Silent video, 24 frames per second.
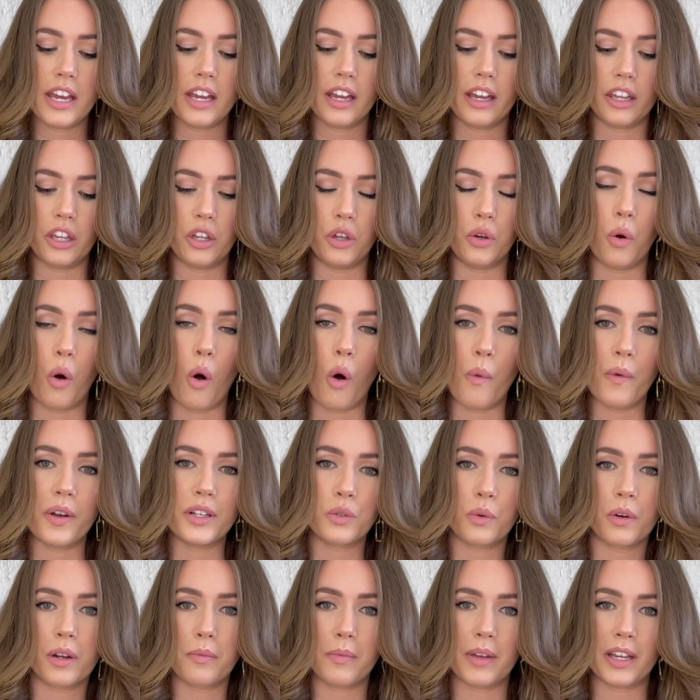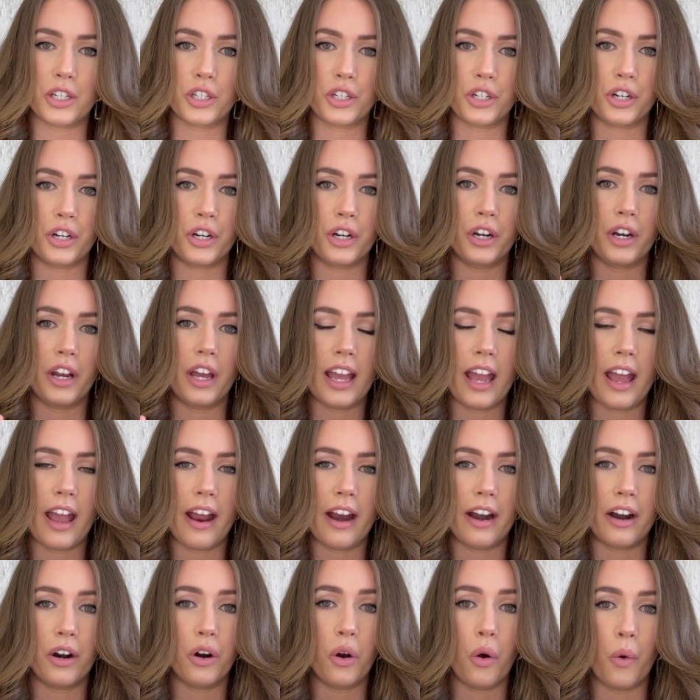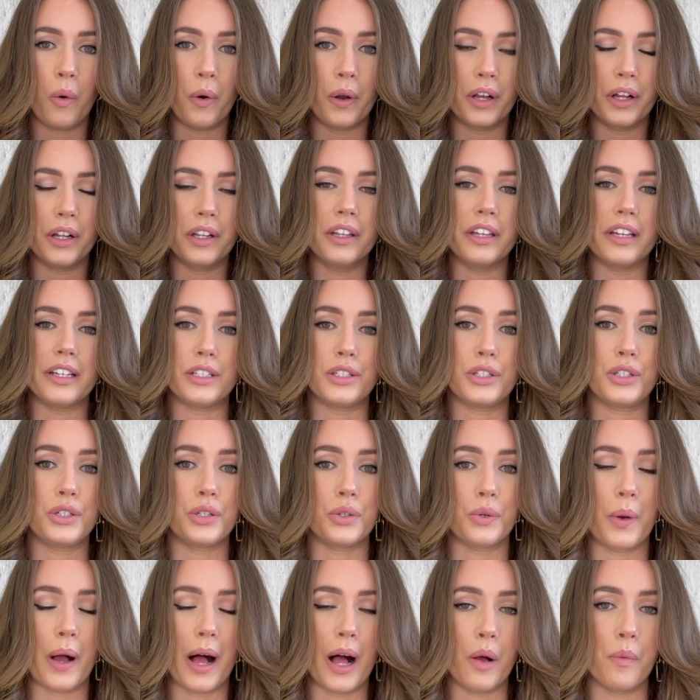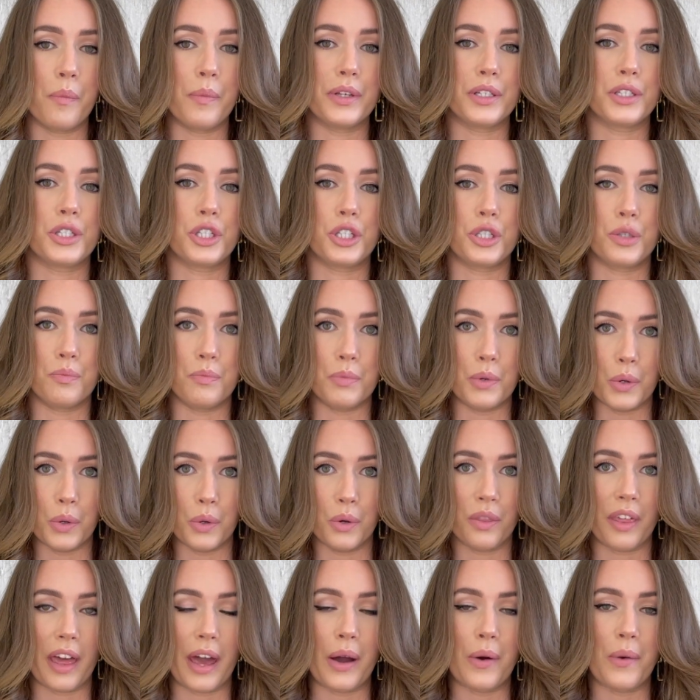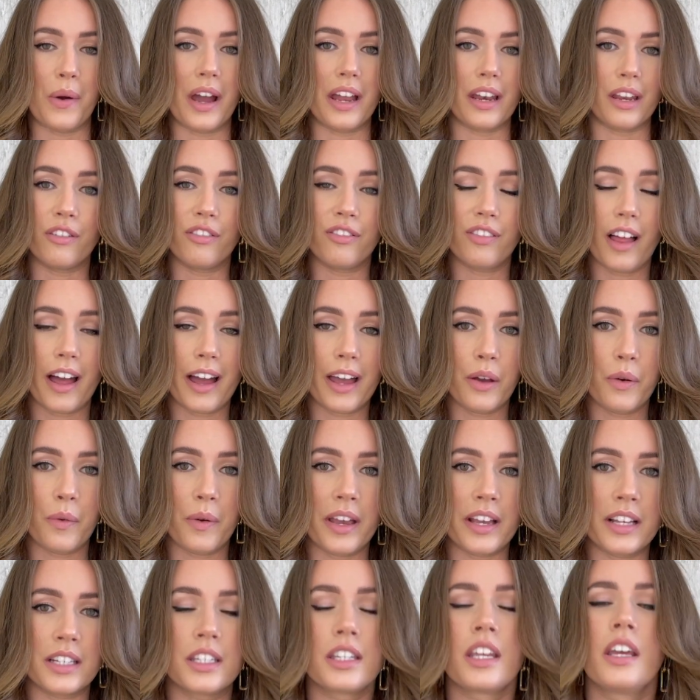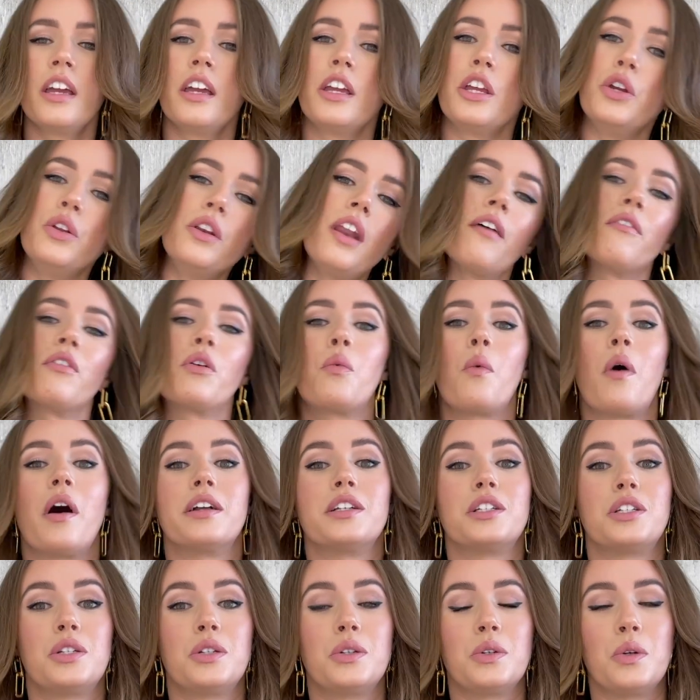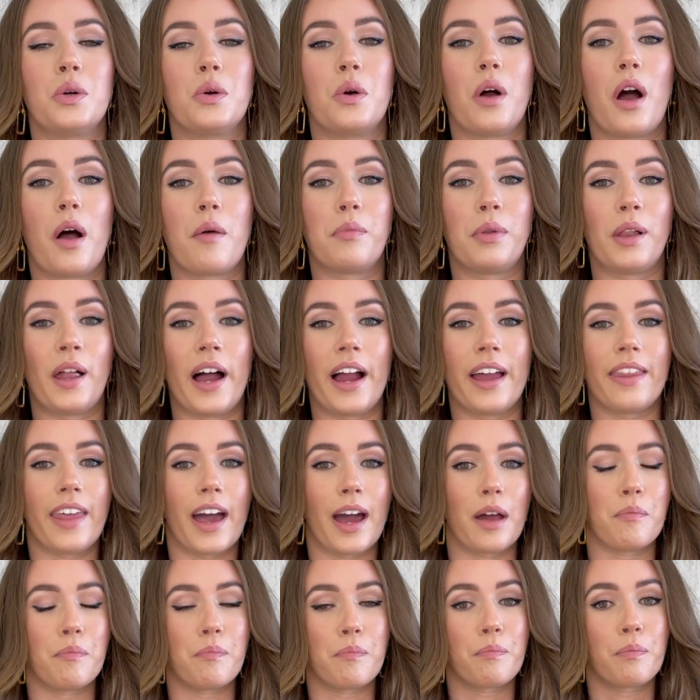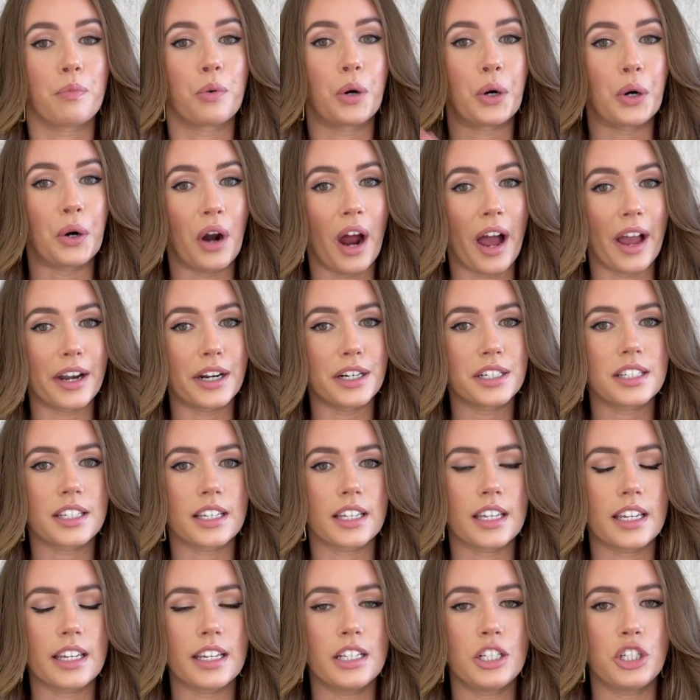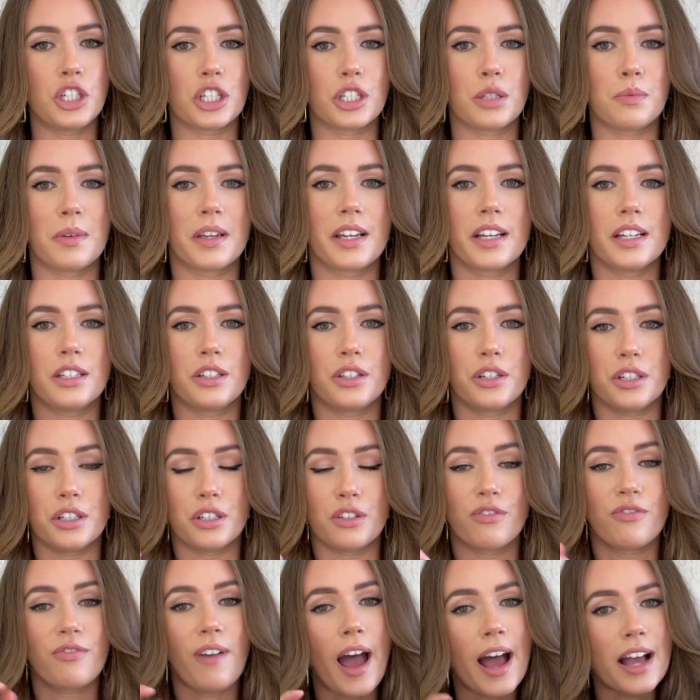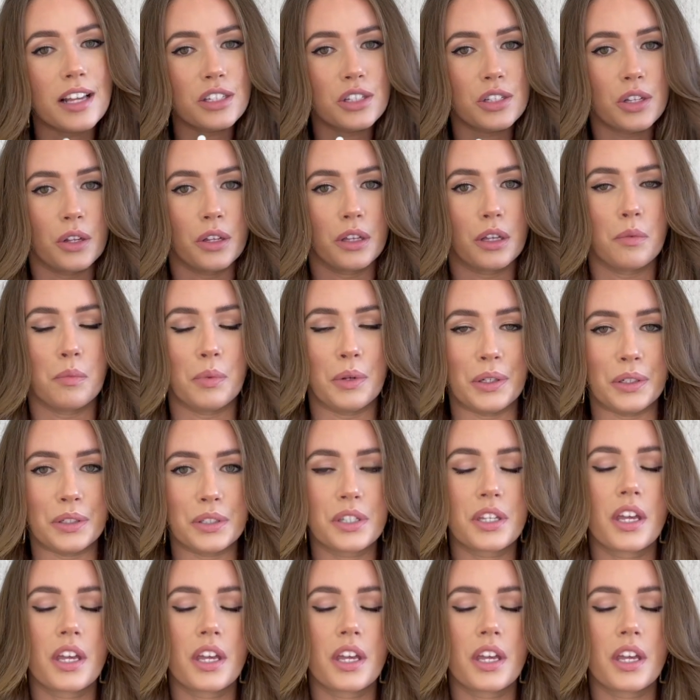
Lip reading: You always want to make sure a hair oil is to help smooth out any flyaways. You never want to apply that prior to heat, just because there's fat solubles